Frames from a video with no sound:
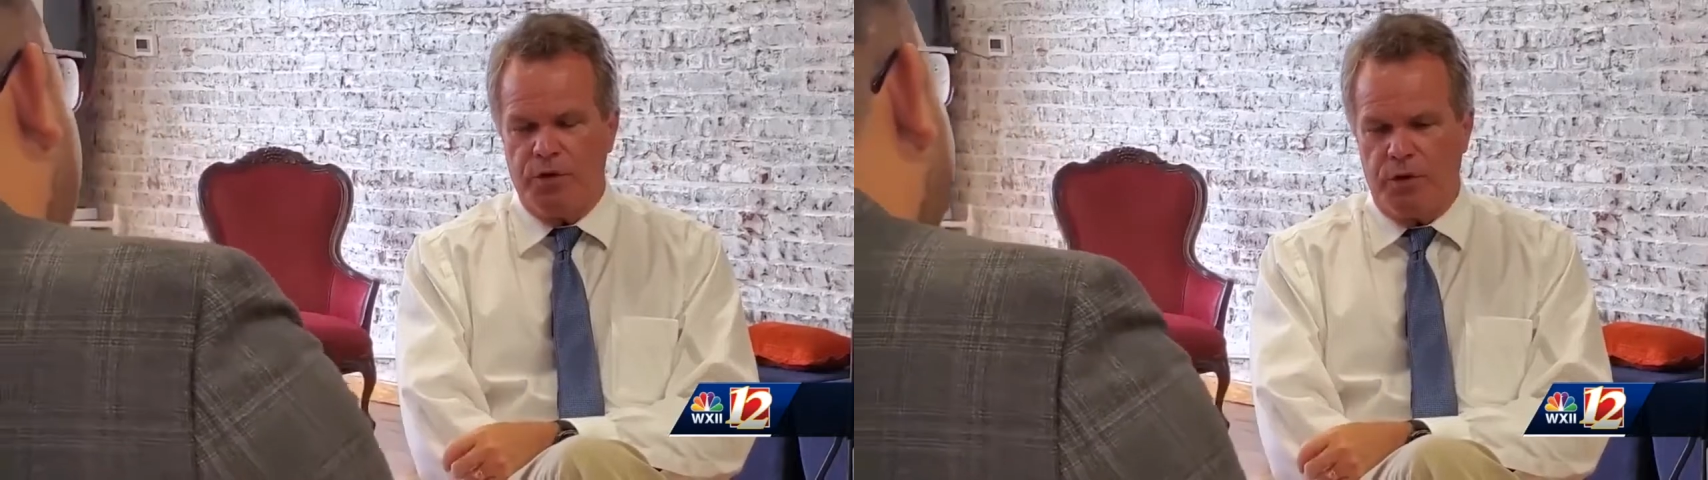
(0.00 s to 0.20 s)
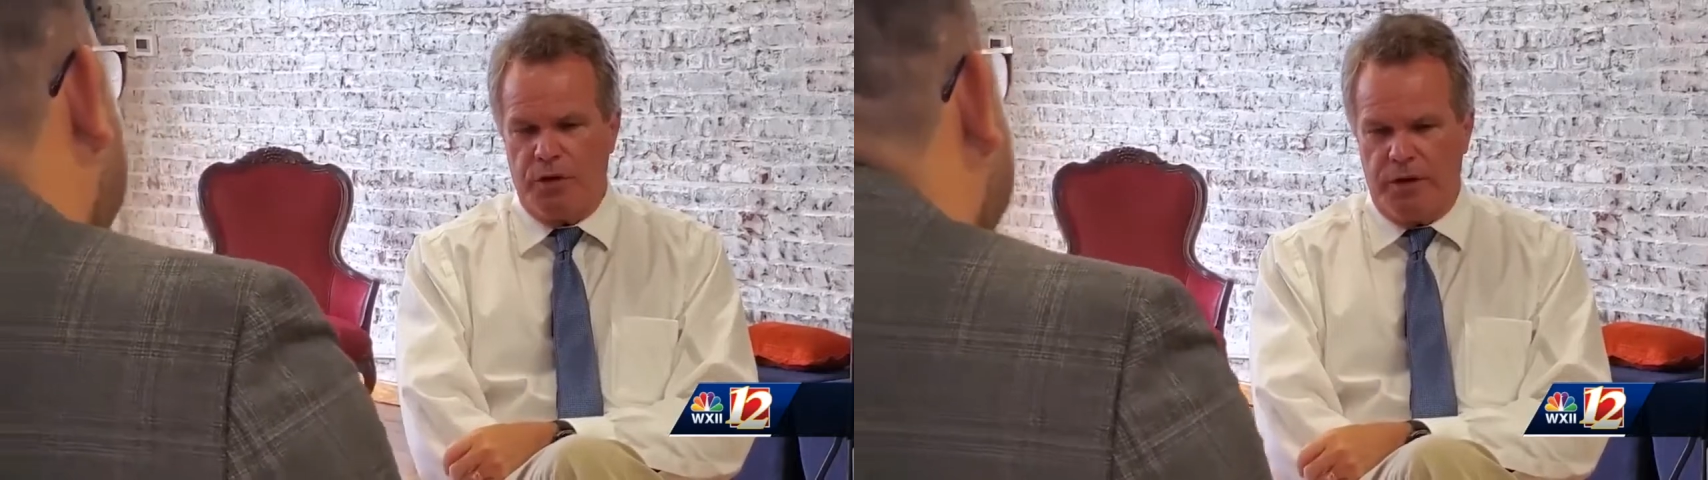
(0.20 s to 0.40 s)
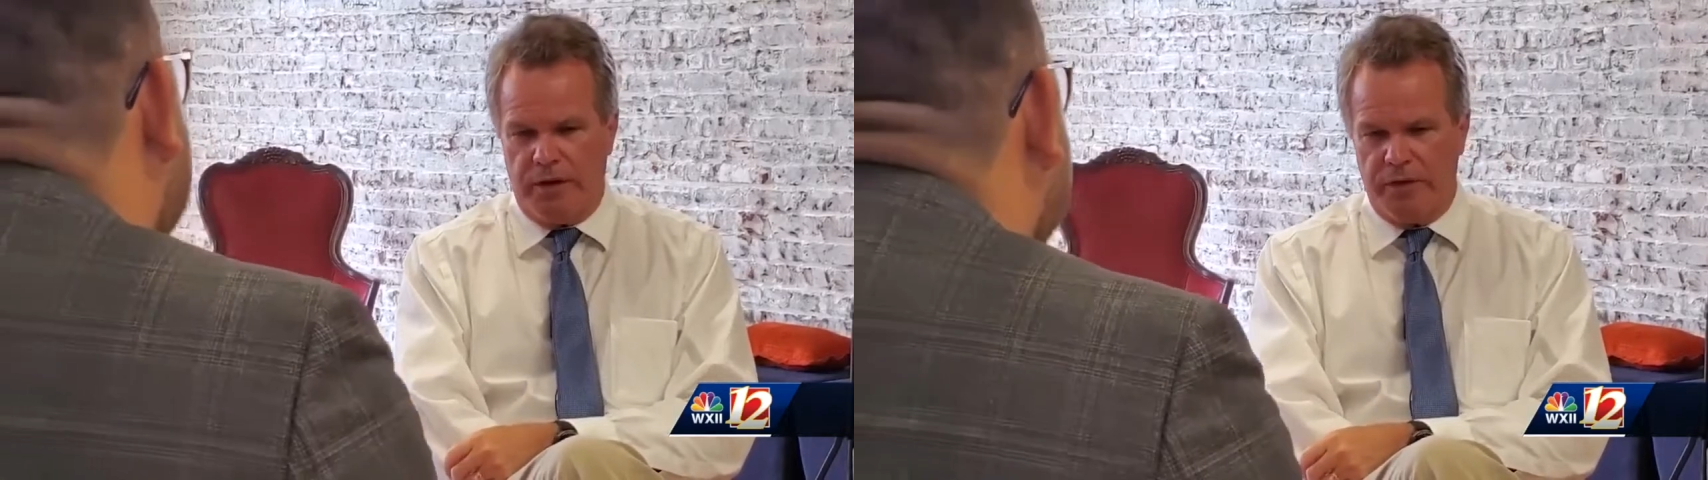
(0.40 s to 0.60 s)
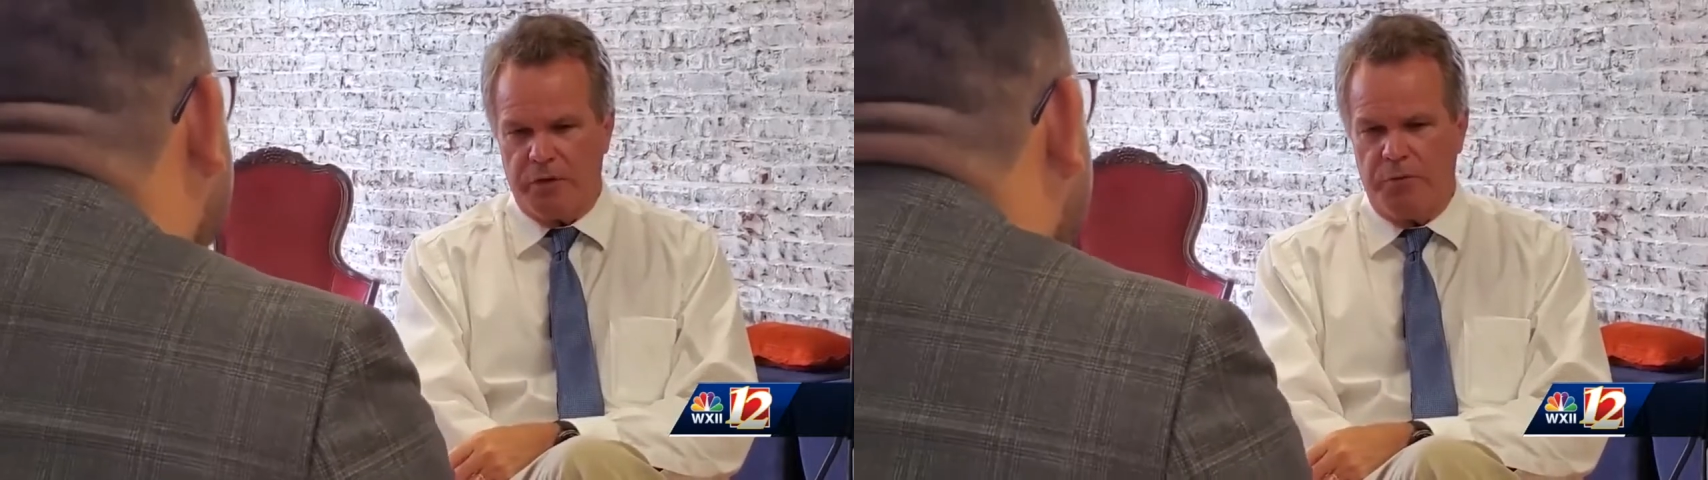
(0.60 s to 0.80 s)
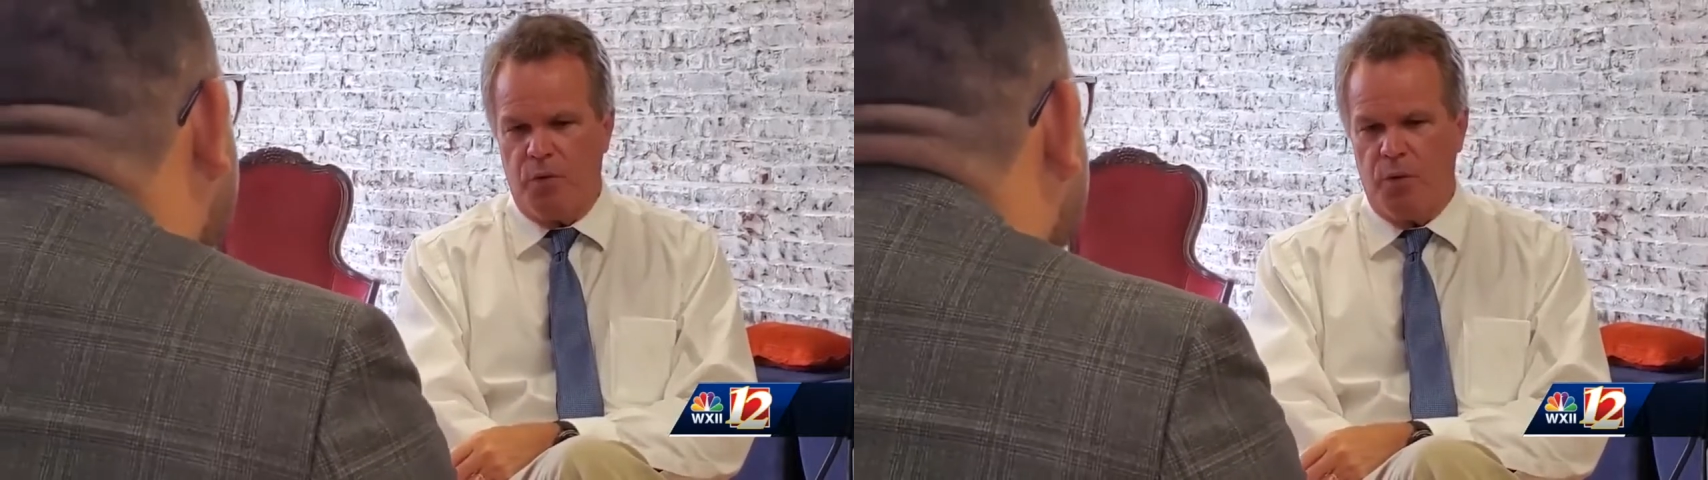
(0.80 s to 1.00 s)
originally
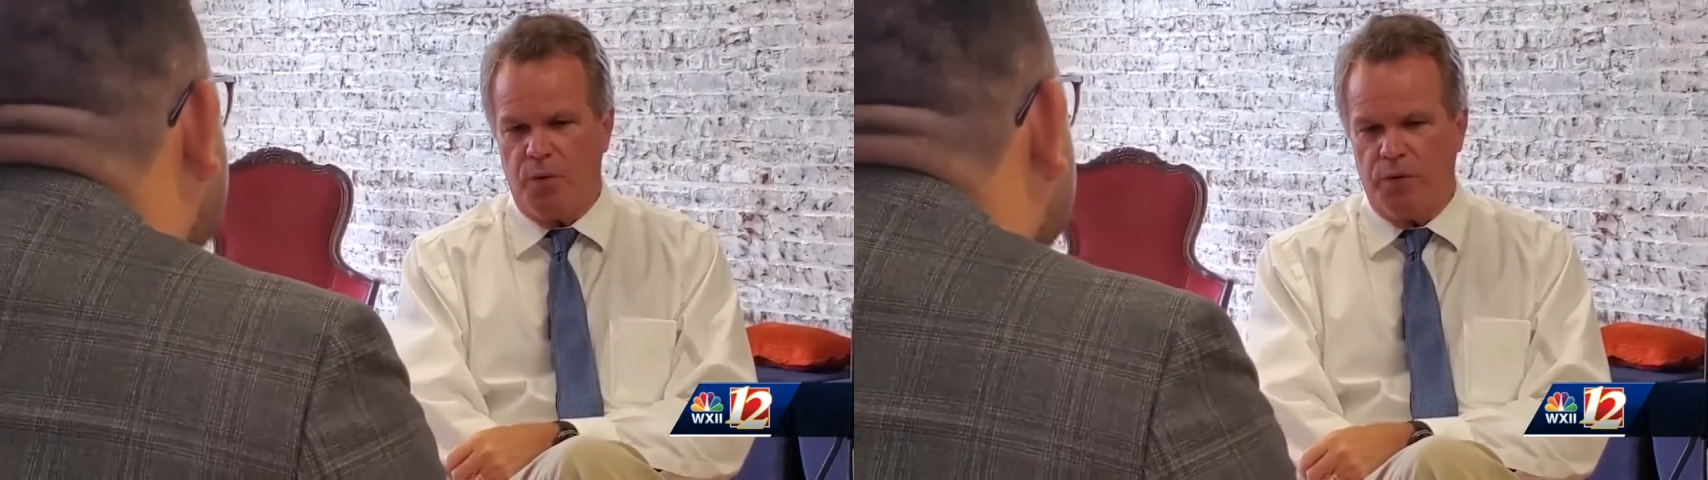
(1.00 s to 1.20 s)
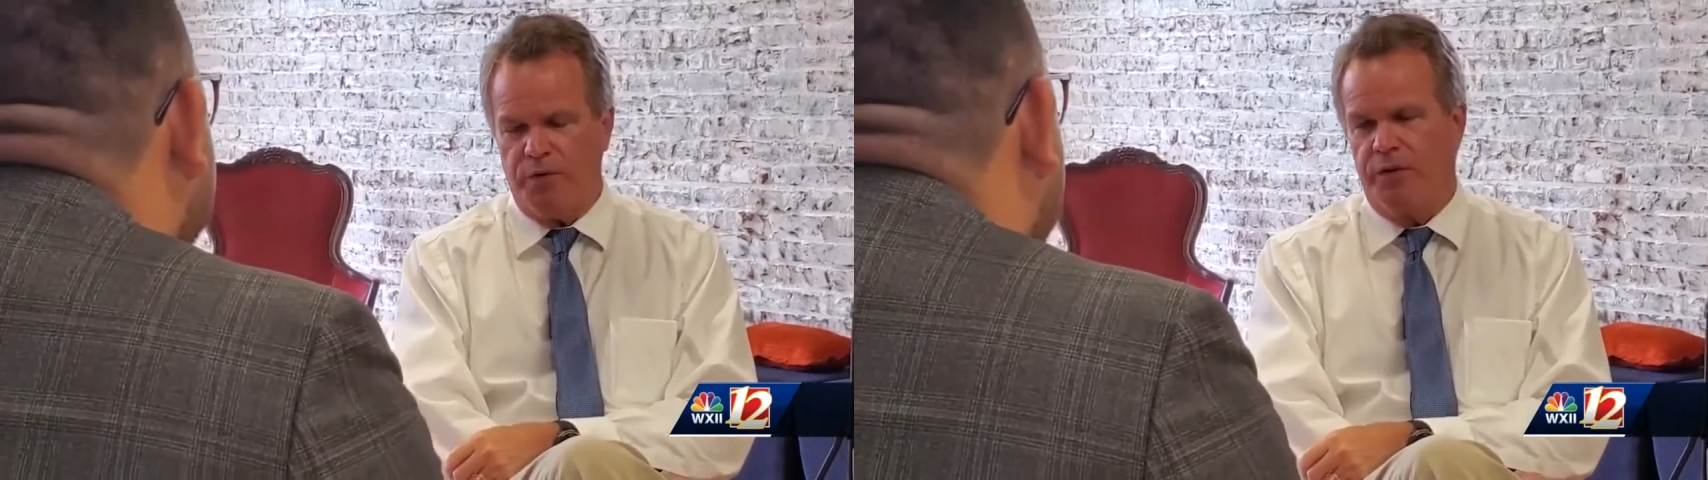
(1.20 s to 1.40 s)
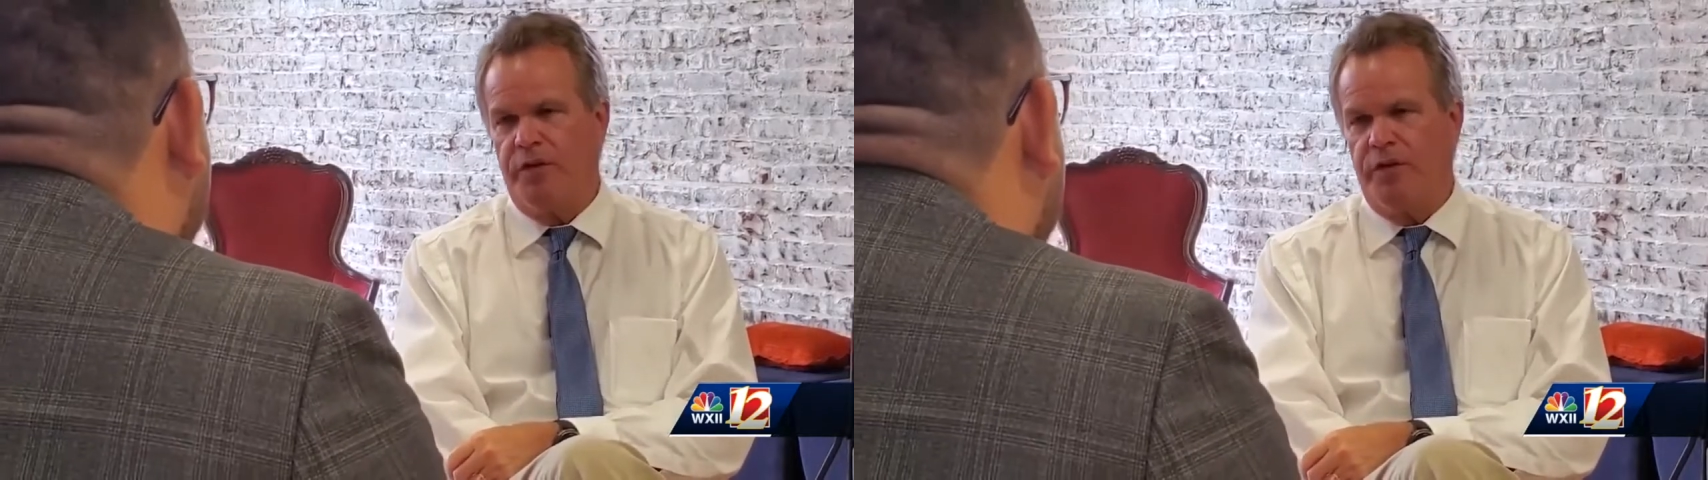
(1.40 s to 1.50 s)
a supporter of